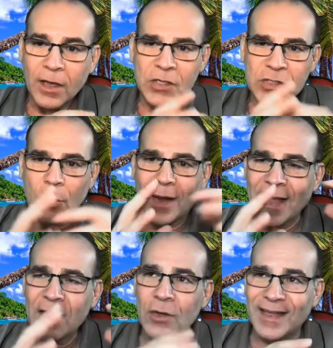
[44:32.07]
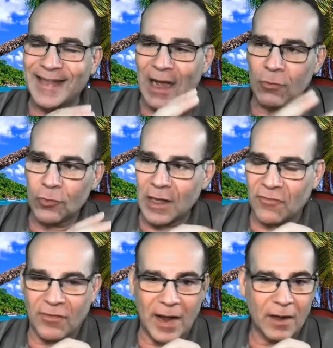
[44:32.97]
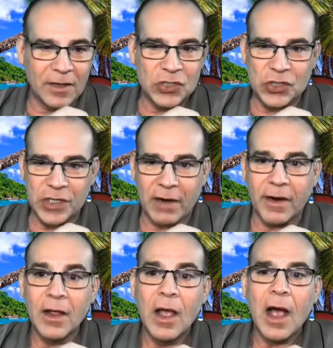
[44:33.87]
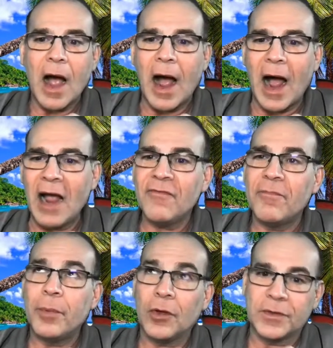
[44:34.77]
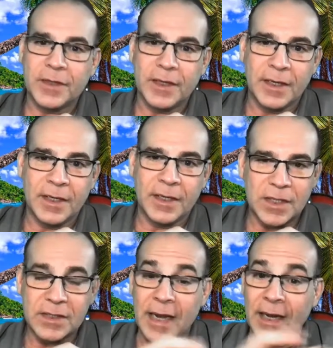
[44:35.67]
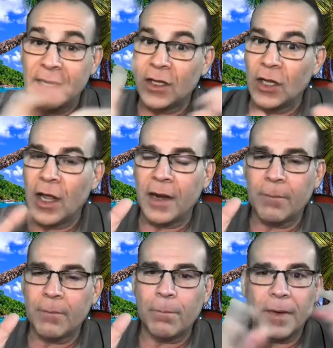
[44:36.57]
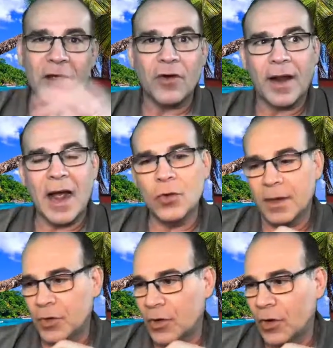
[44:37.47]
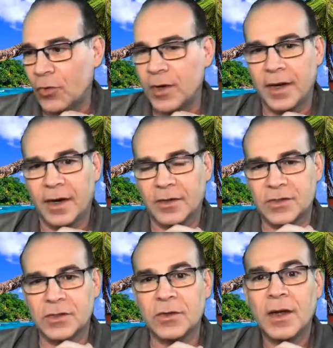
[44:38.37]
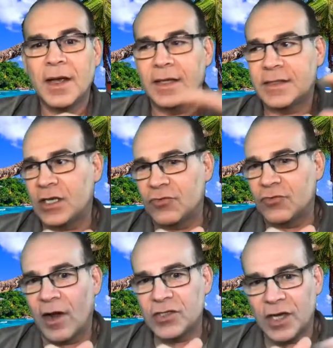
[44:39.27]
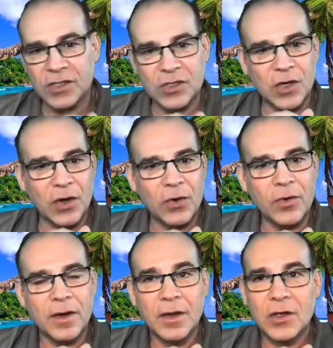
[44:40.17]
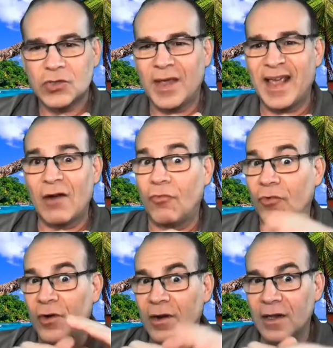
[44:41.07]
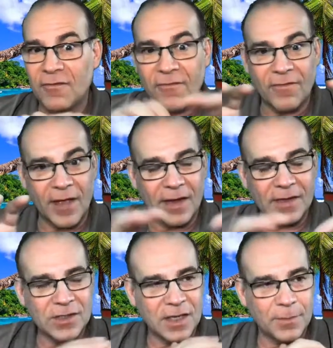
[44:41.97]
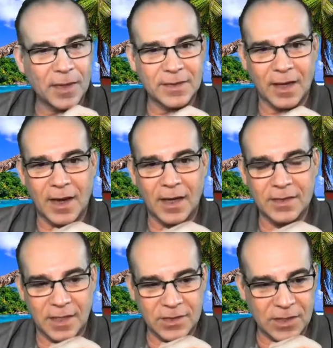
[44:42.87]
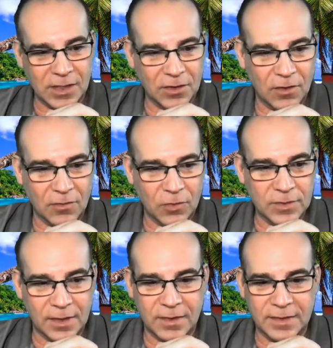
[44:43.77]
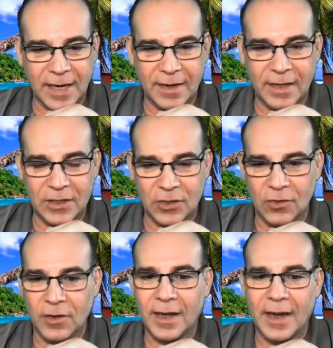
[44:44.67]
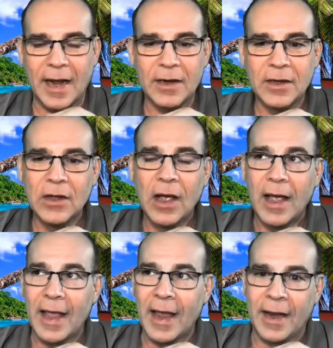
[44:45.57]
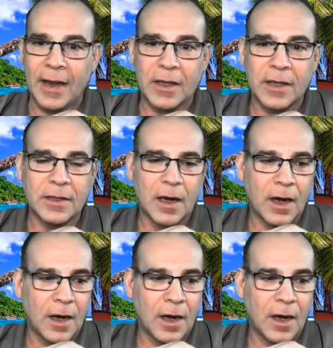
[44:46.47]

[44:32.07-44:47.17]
So again, you can download that file and share it. I've built into this, and believe it or not, you can put code in here too. It takes regex code, so you can get really fancy about the context that you're the data that you're looking at, and it can